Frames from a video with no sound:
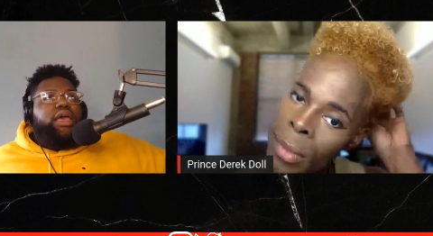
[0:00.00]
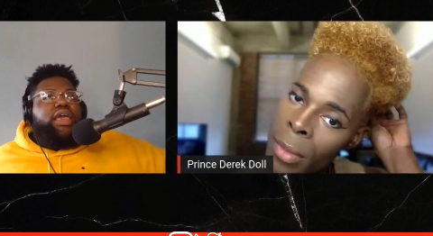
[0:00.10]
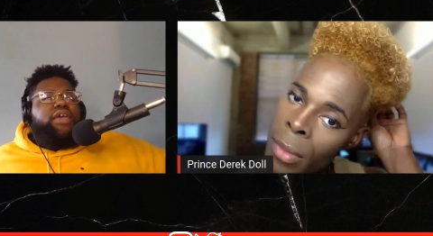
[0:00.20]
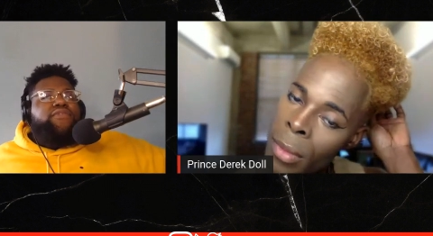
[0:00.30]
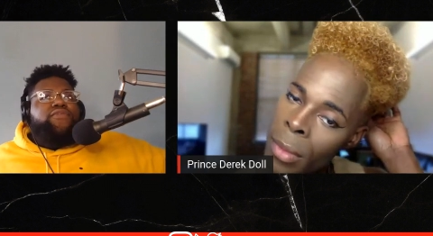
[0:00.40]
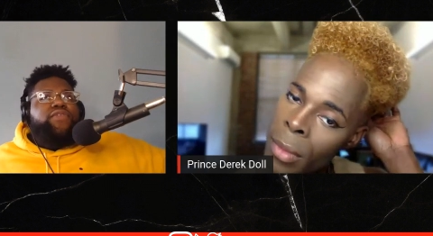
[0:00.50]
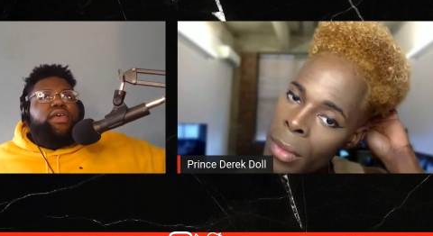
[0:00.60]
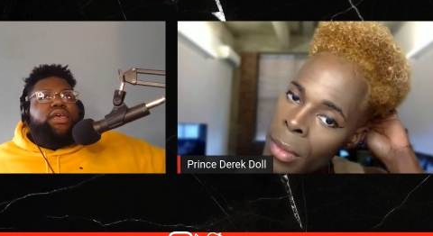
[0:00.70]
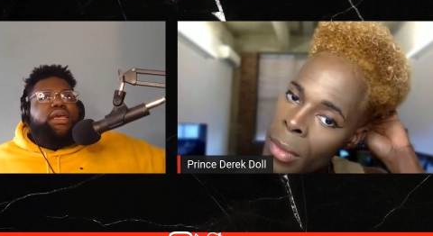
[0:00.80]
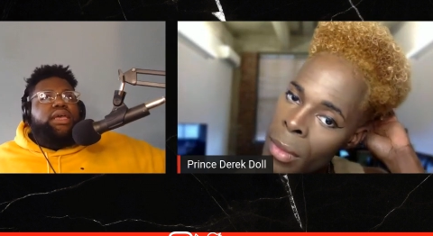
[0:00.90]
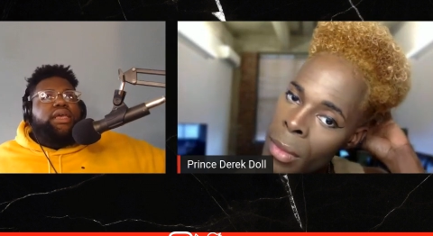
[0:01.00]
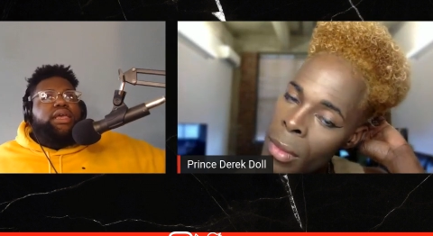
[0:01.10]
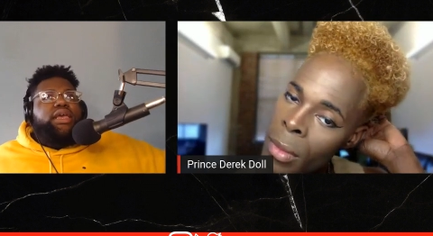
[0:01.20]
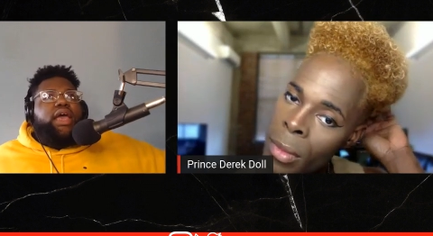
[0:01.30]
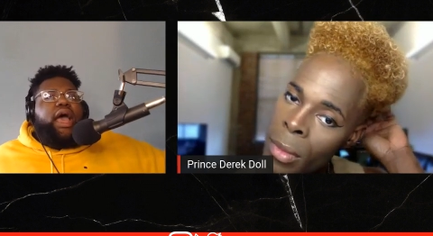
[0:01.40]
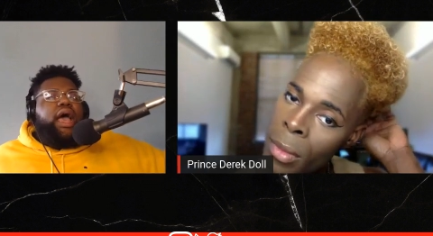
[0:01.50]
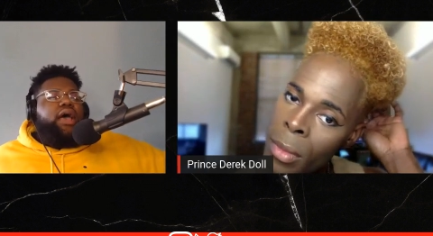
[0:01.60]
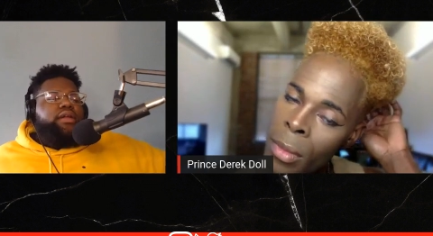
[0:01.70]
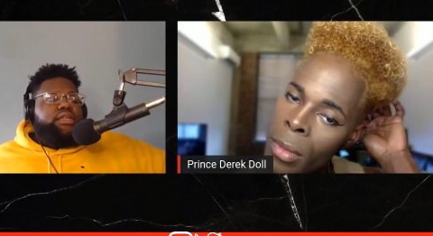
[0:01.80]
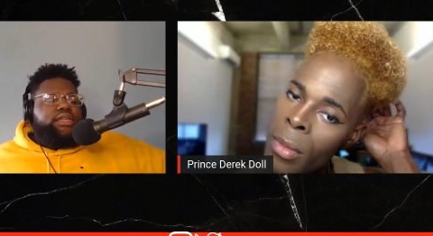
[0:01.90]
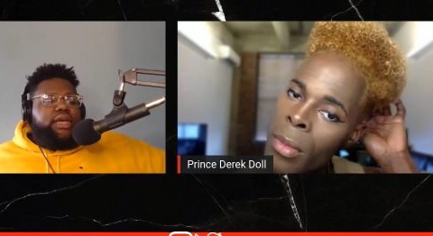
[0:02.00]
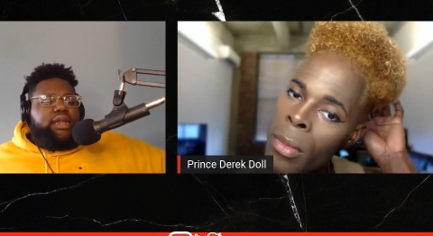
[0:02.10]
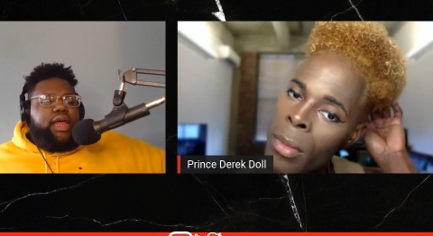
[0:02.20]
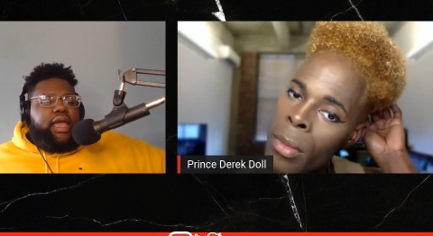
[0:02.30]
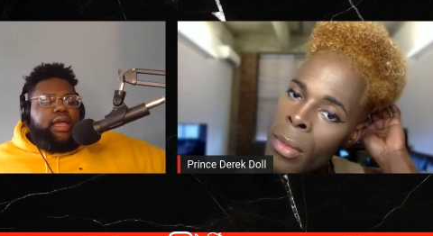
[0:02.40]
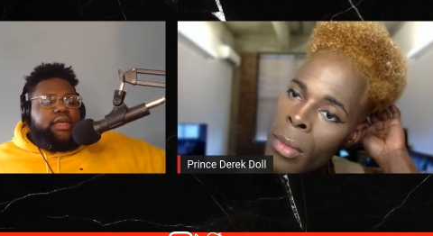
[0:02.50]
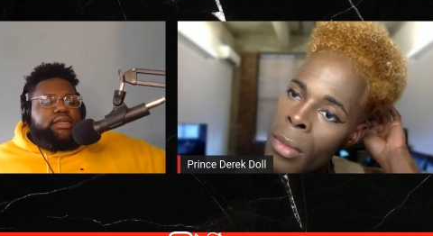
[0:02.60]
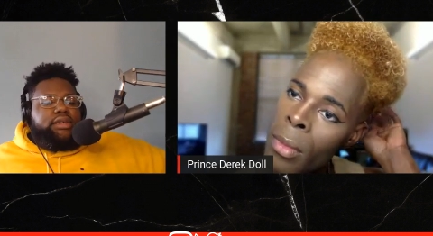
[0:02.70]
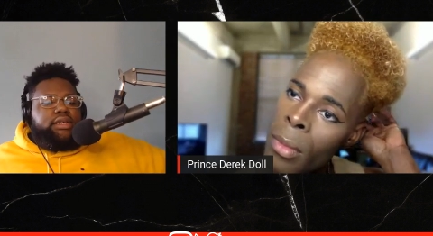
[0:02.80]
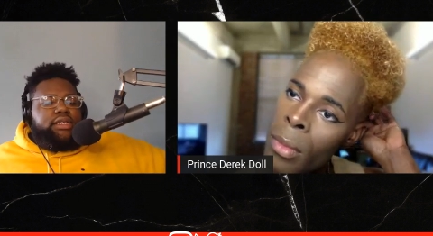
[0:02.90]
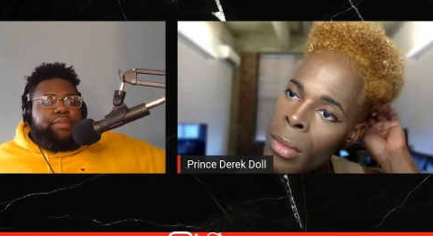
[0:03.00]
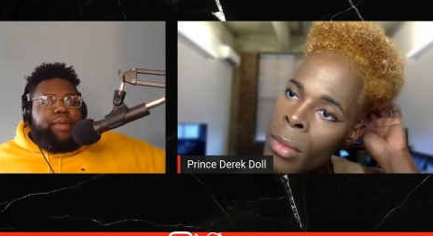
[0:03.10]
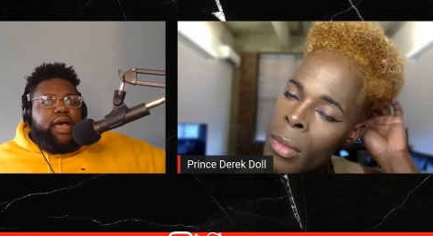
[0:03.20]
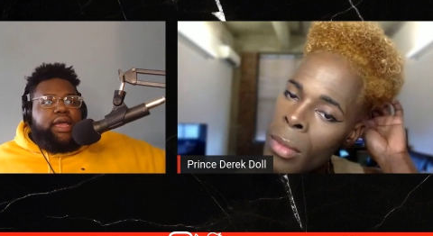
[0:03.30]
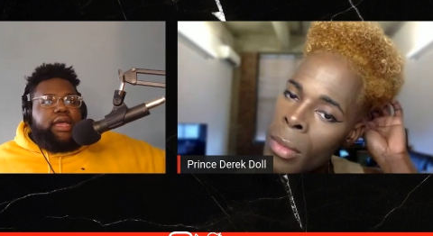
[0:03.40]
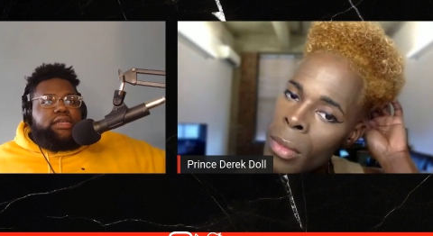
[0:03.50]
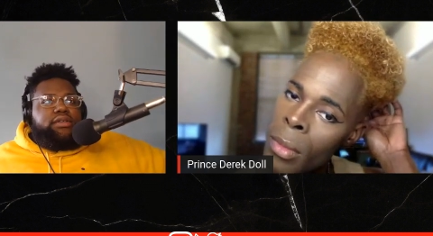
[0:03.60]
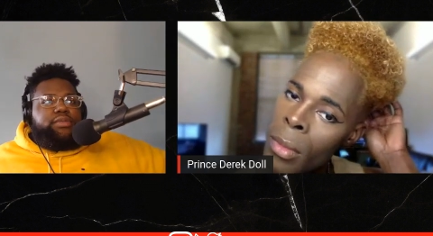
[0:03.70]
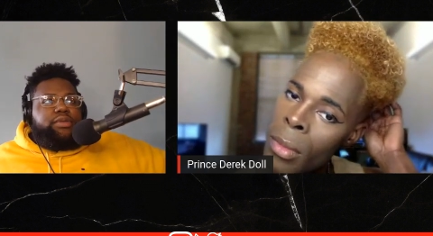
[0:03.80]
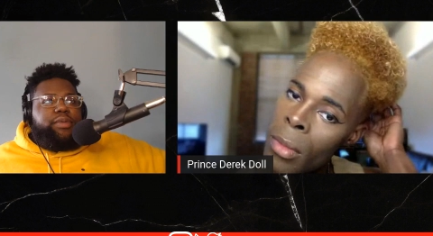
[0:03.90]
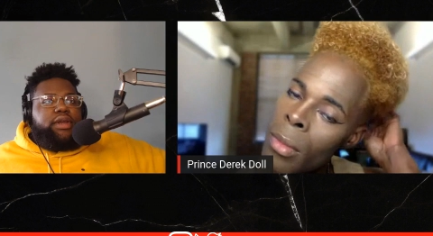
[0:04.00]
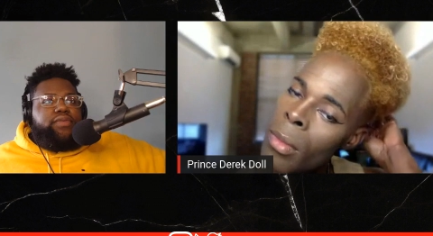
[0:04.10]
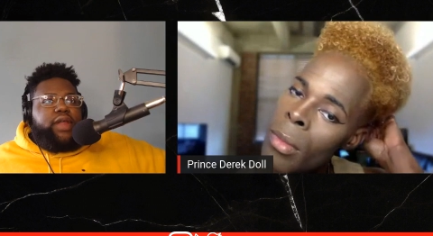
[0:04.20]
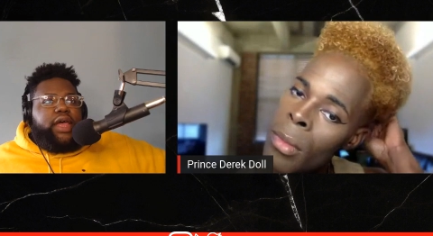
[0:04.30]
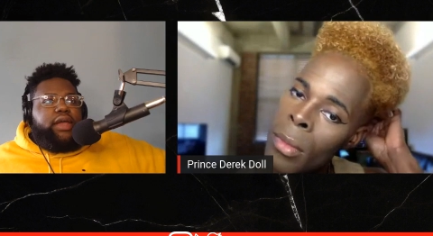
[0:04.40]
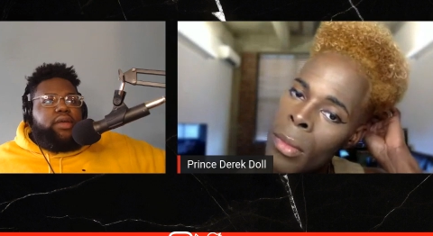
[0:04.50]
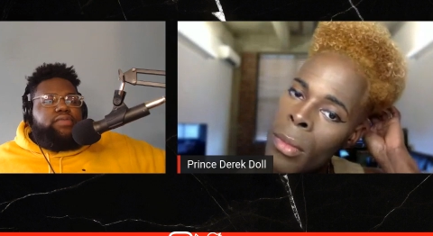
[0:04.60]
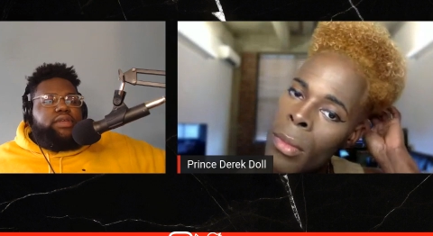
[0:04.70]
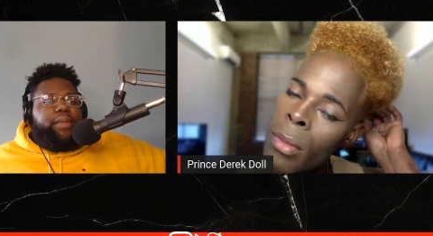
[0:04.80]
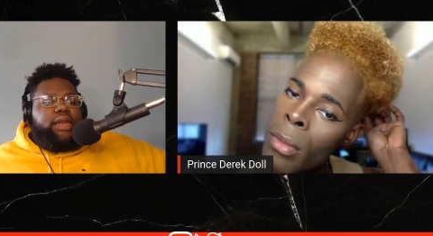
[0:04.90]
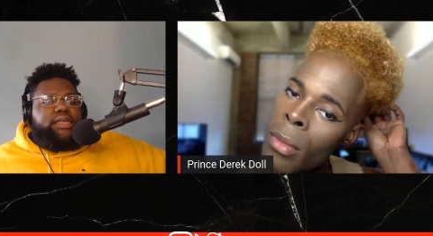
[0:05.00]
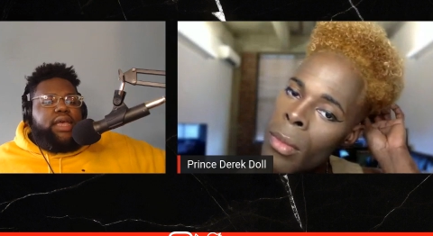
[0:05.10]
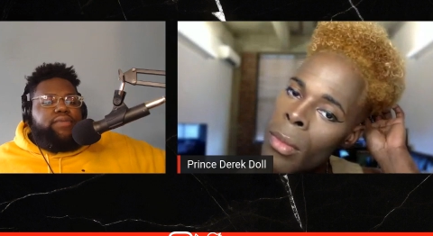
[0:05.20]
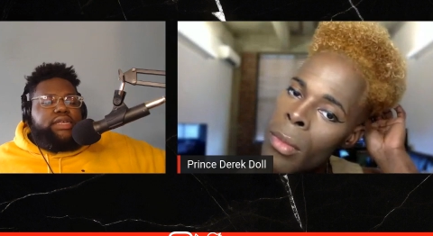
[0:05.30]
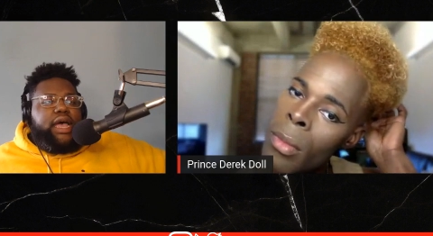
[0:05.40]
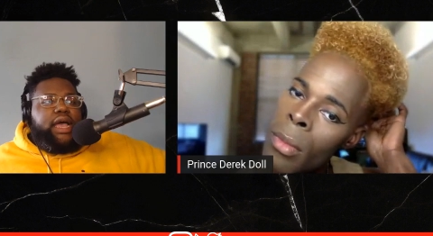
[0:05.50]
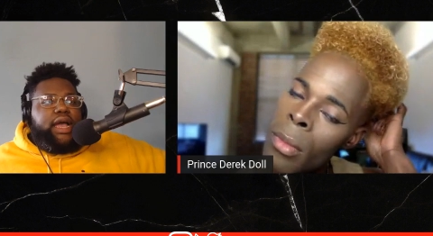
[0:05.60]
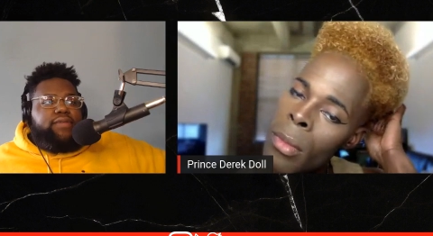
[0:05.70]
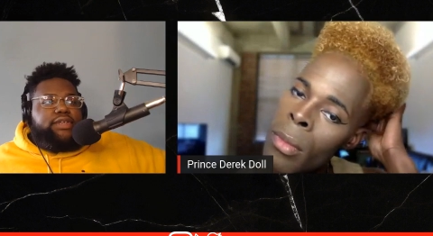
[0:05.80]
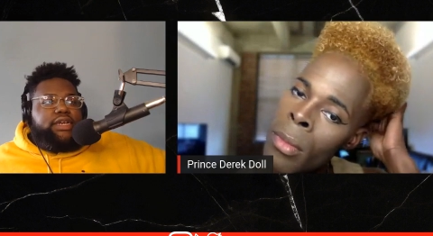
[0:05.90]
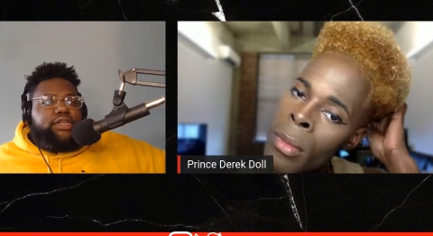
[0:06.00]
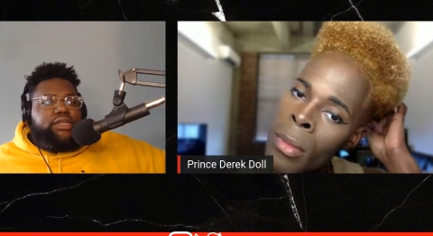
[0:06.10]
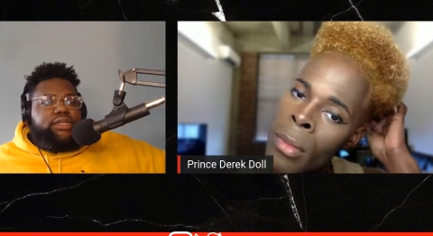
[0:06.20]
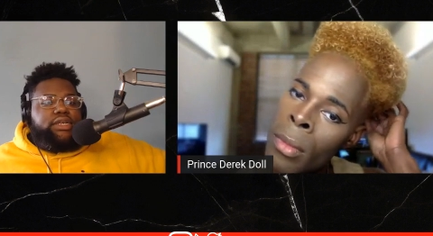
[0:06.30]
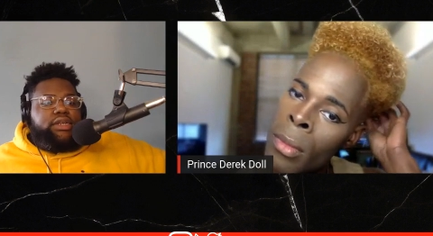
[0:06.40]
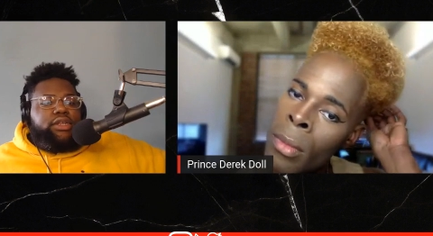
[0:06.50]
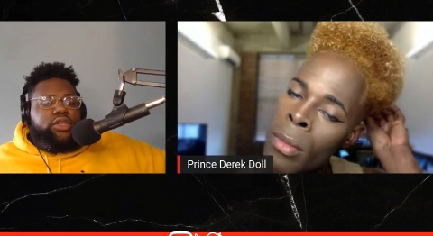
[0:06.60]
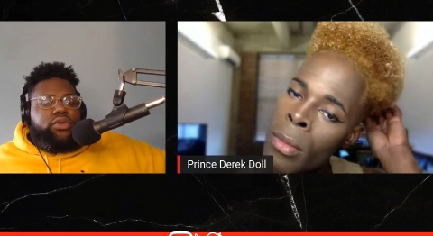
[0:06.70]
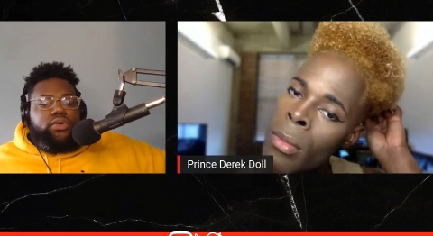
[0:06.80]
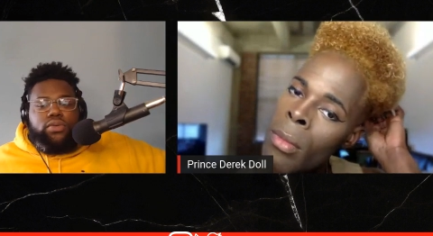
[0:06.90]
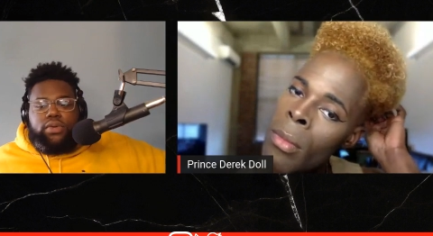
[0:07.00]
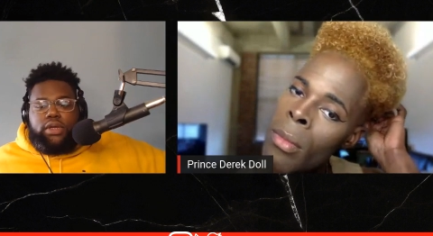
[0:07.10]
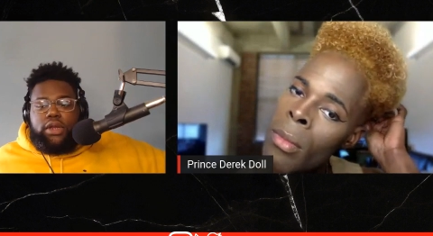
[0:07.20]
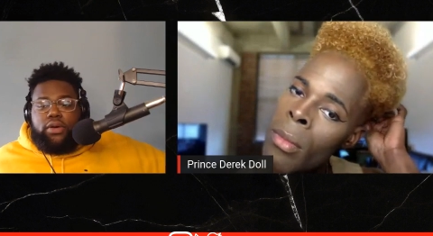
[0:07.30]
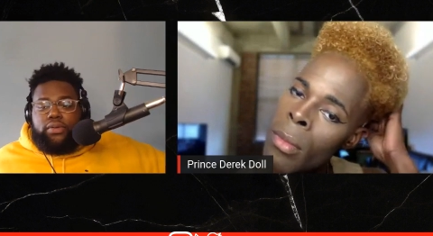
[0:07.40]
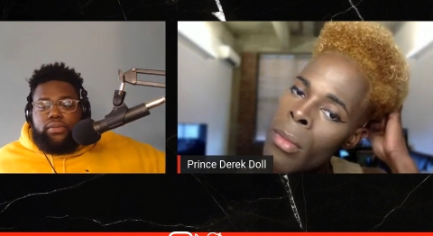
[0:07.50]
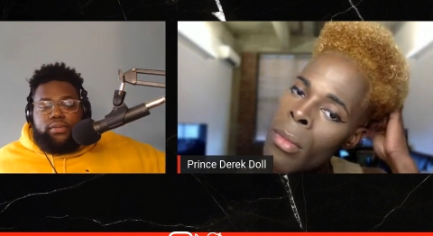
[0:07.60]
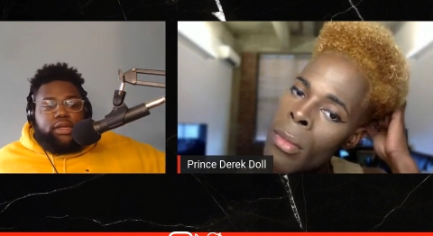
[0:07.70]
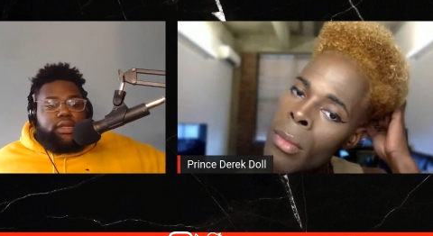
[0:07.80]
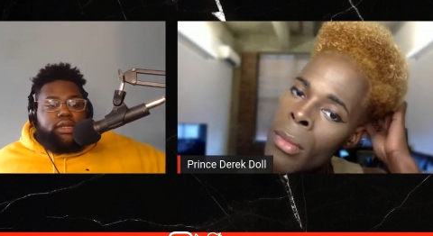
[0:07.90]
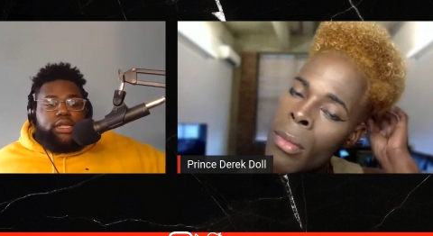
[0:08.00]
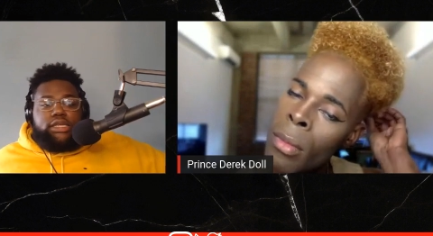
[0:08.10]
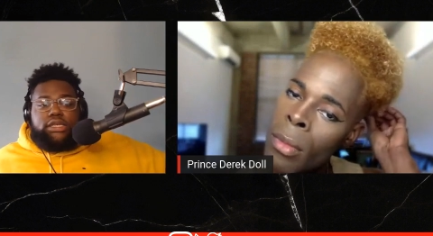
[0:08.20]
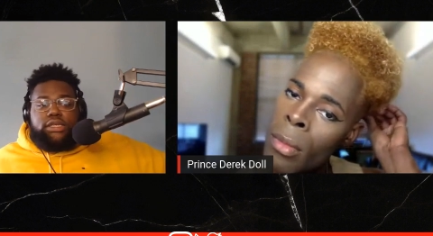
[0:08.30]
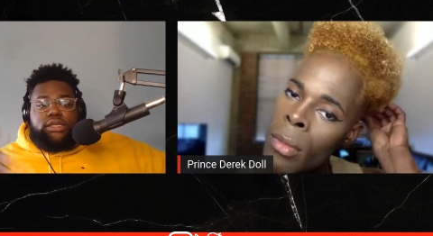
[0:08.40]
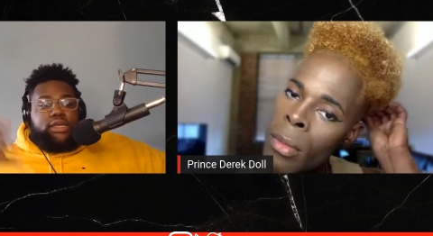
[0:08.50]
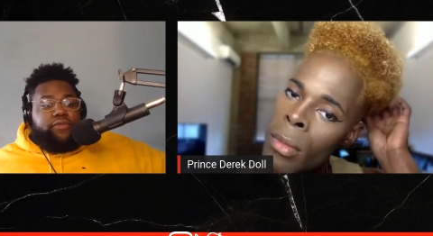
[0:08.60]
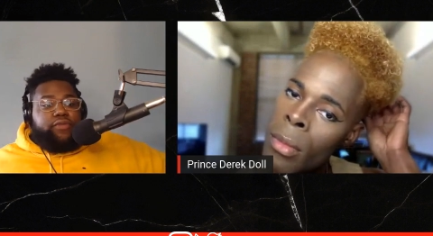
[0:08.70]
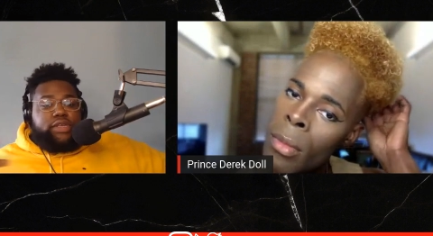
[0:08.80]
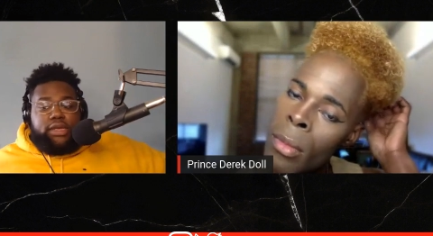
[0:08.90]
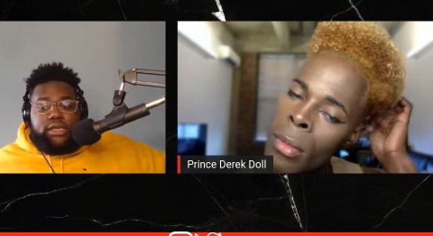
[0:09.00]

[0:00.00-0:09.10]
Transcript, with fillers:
Speaker 1: if I understand, like as a as a podcaster's perspective, like if somebody's having side conversations and you, you know, this is some for some